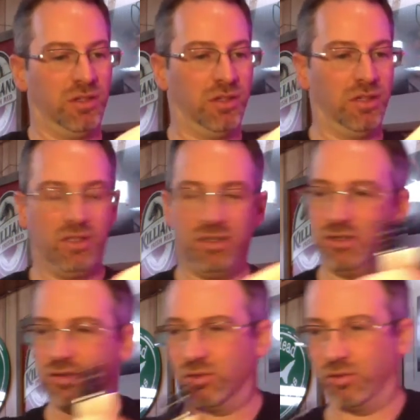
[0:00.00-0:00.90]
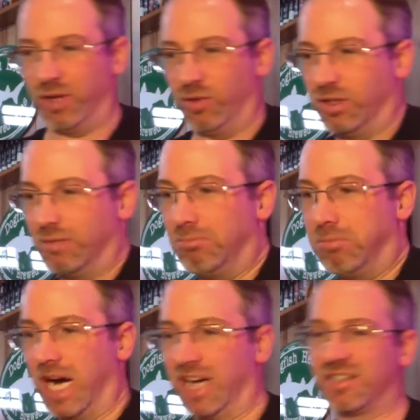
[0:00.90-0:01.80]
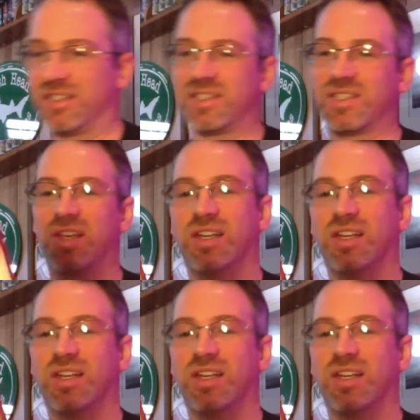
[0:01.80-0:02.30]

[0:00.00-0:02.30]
Or rather, on the box.